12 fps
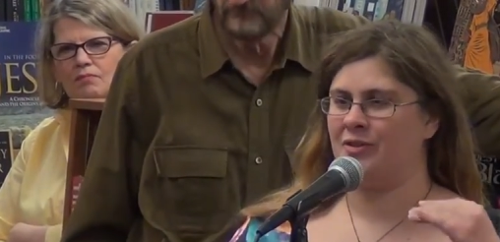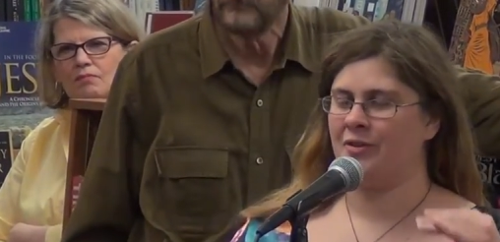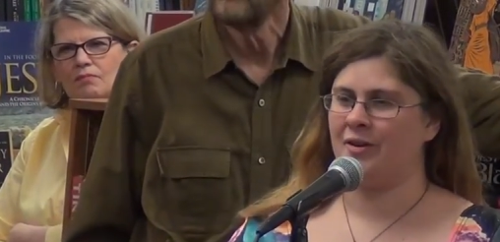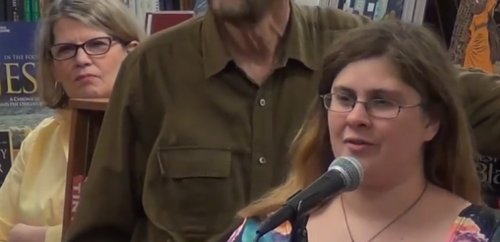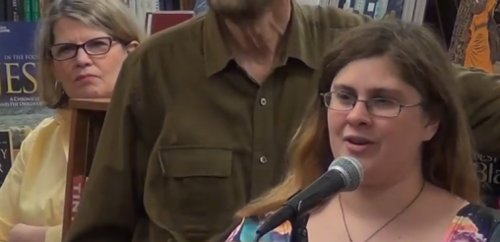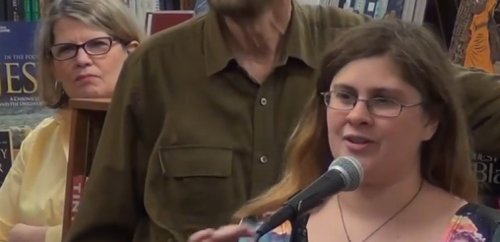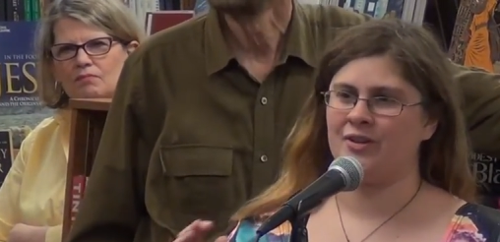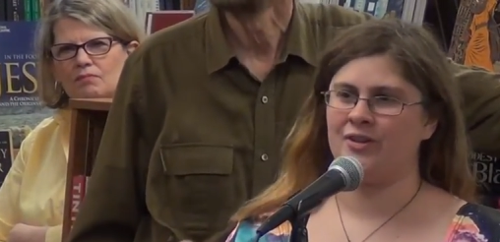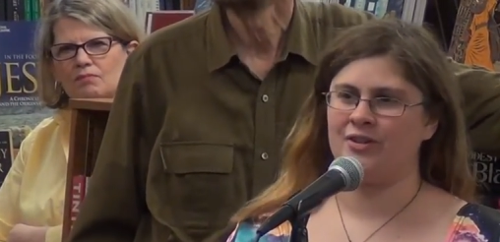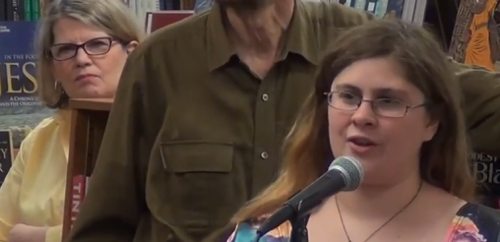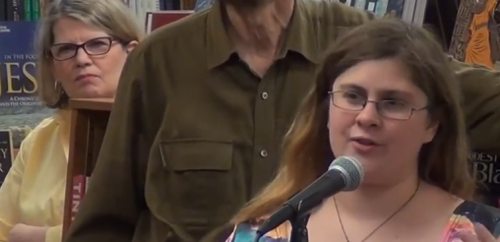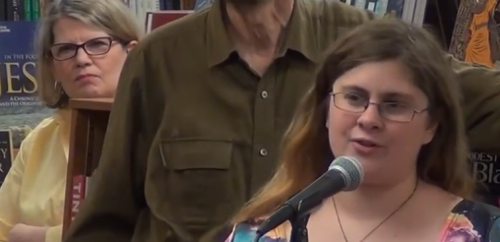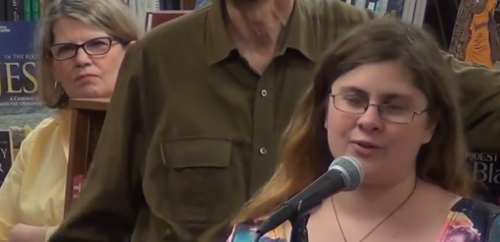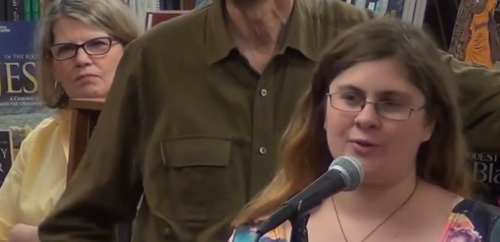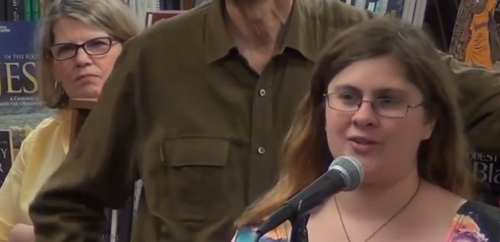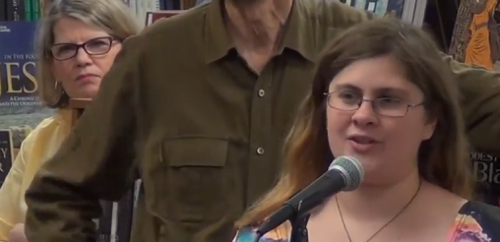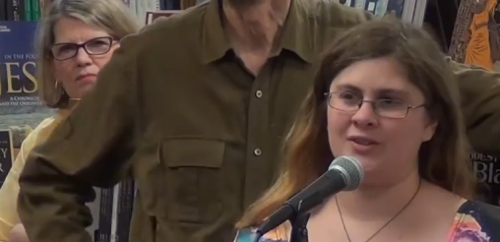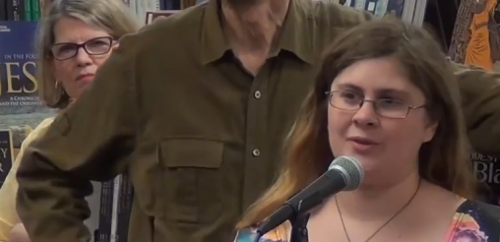Speaker 1: doing research, other
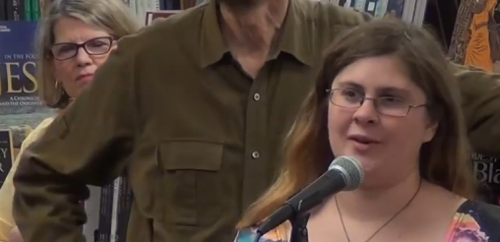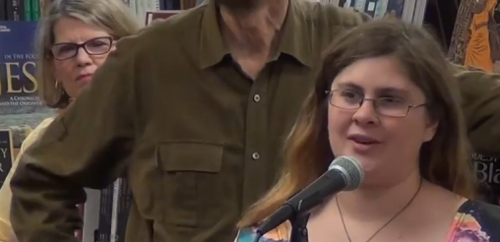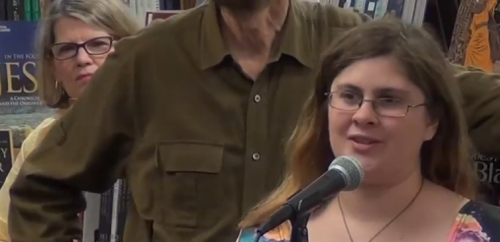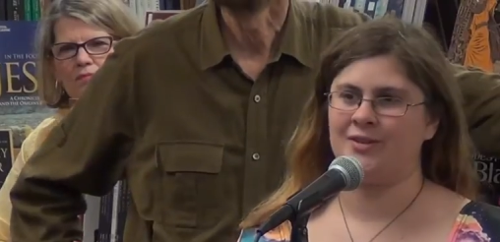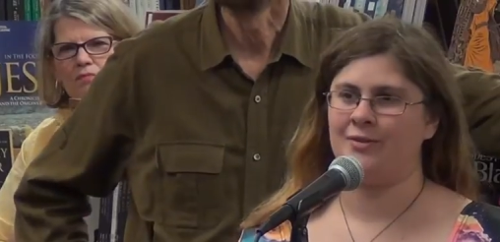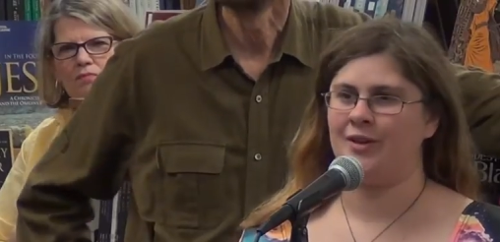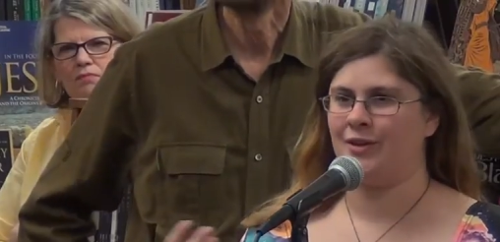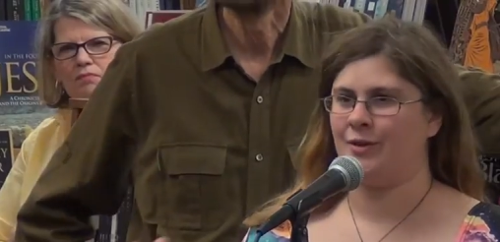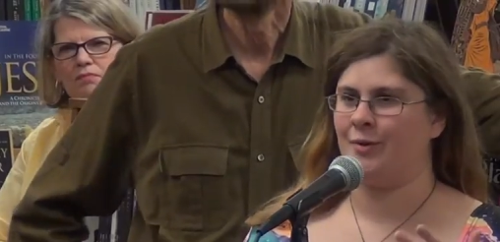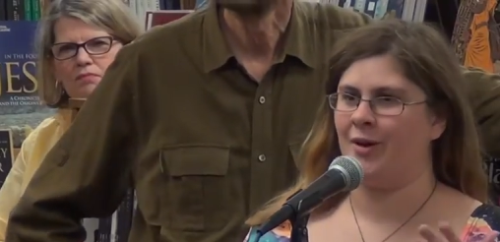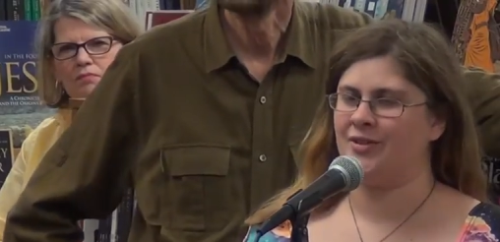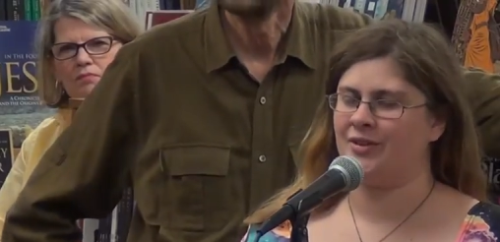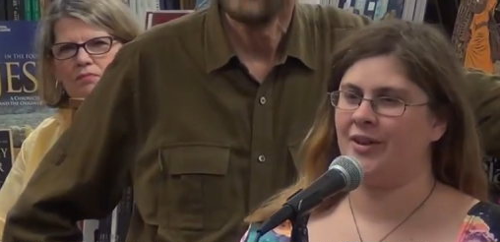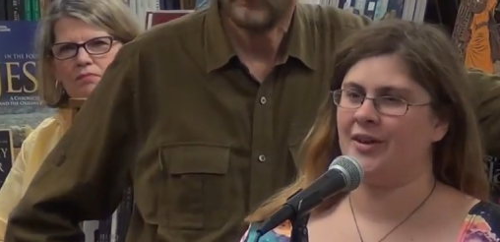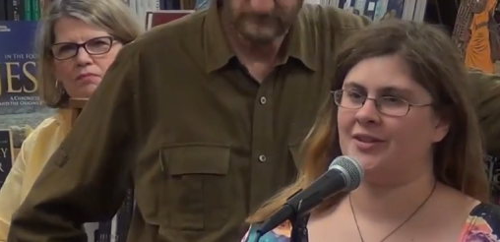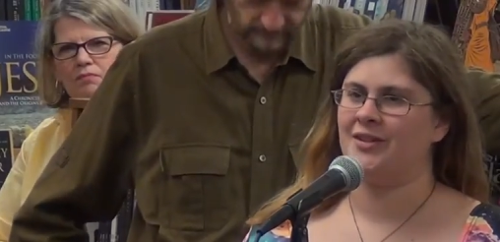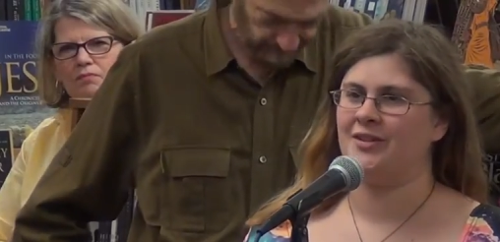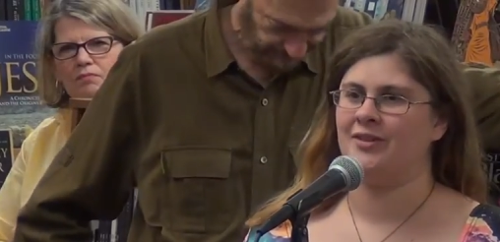sources you went to that you also like
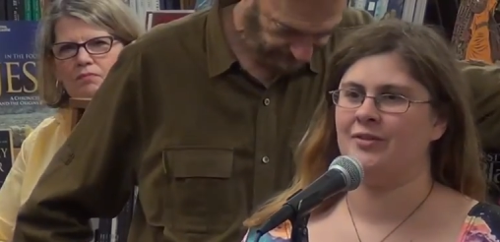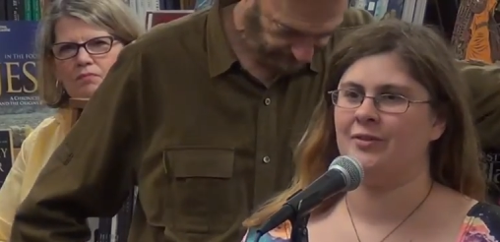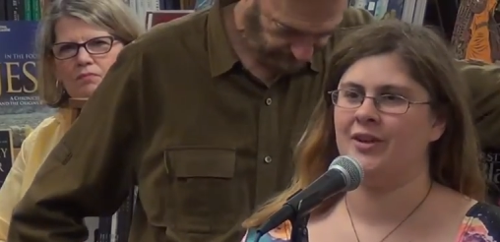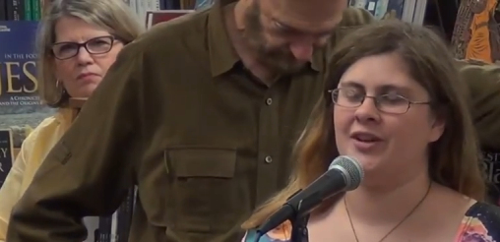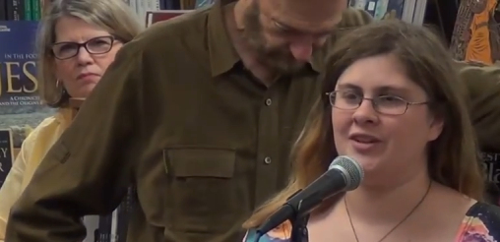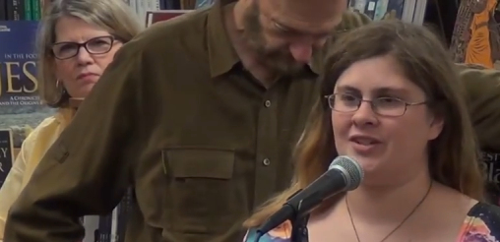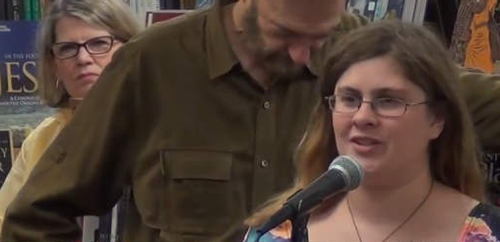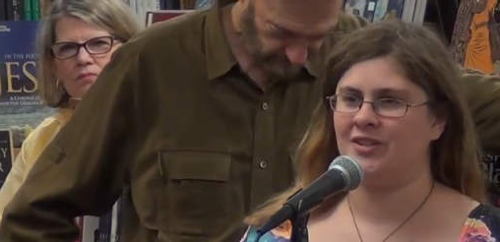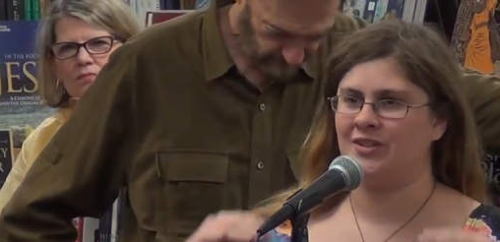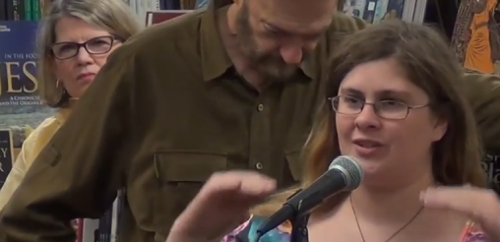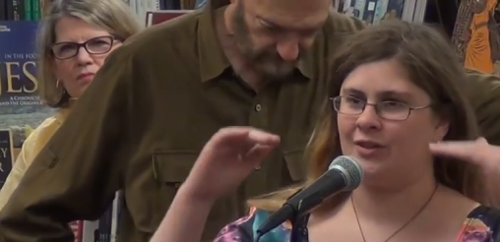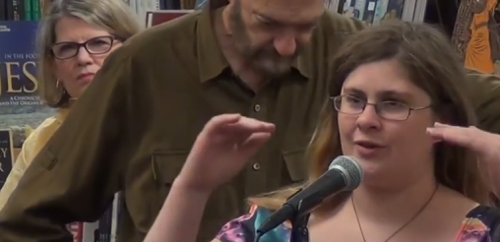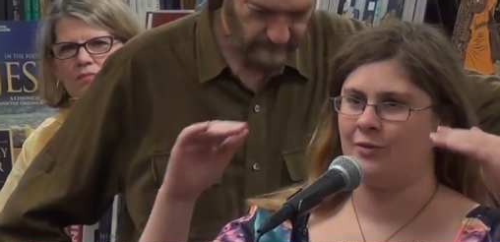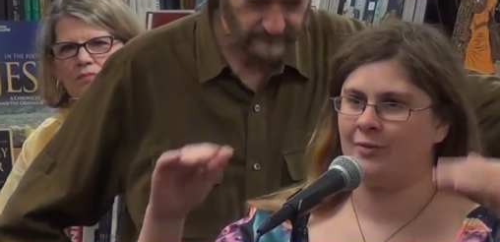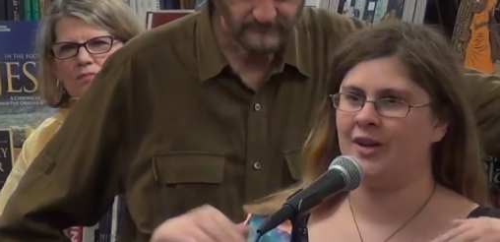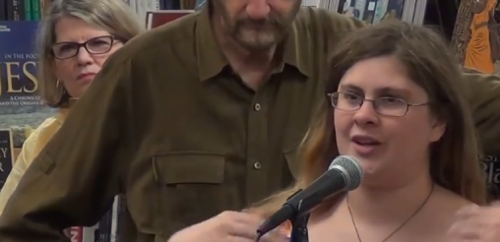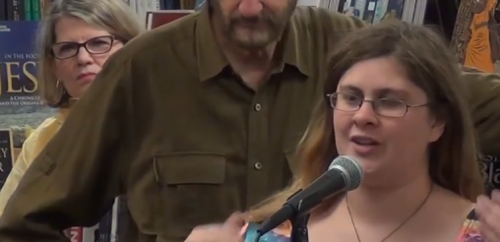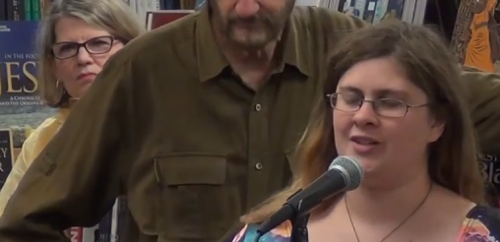to do in addition to the
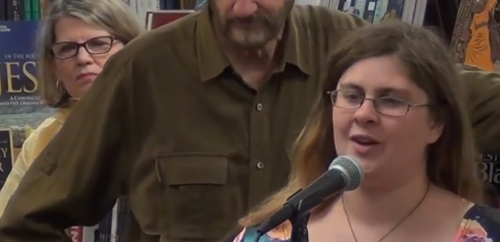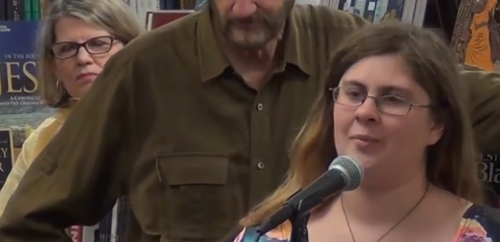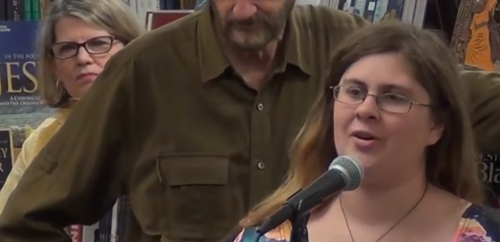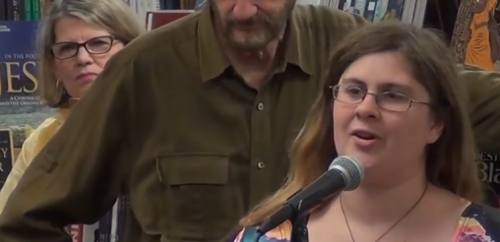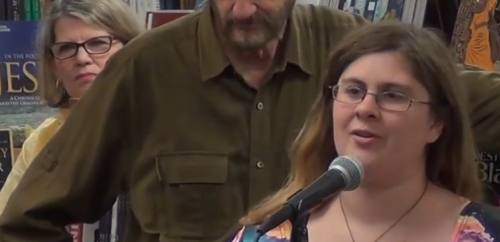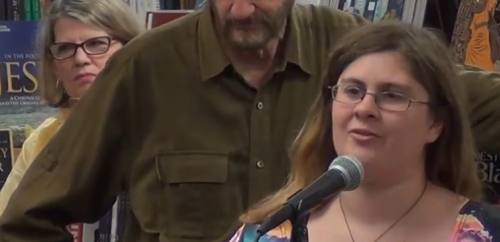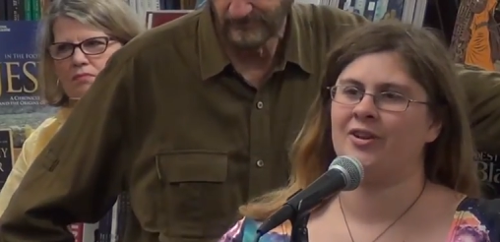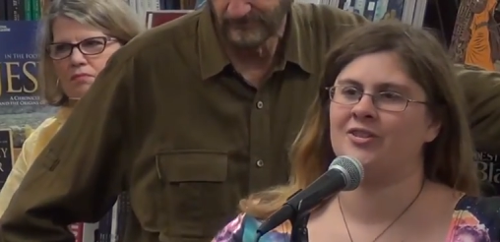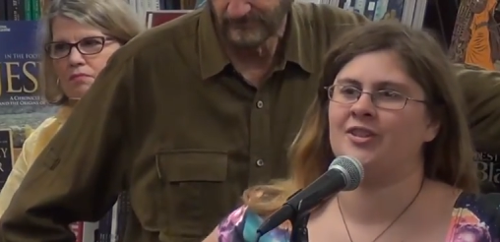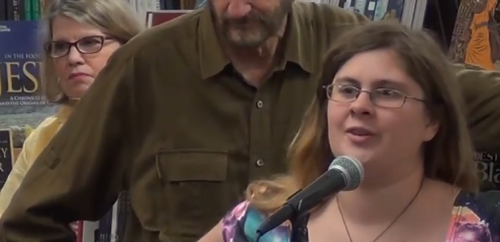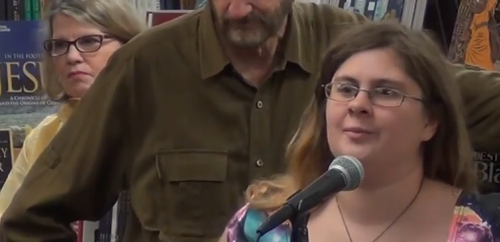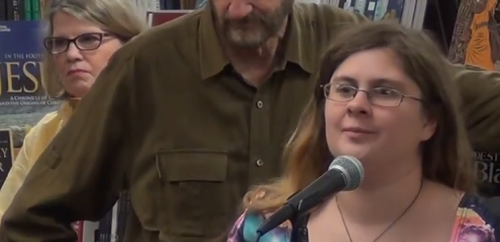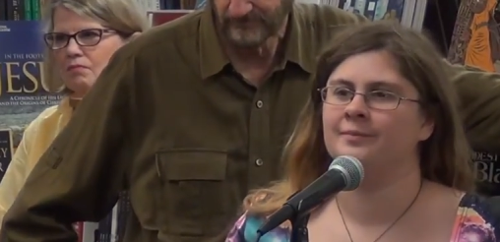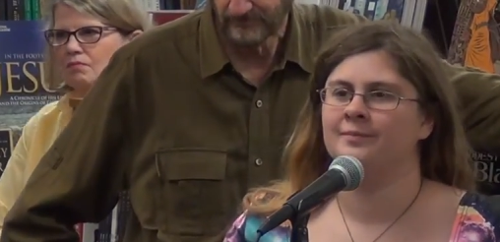reading contemporary fiction.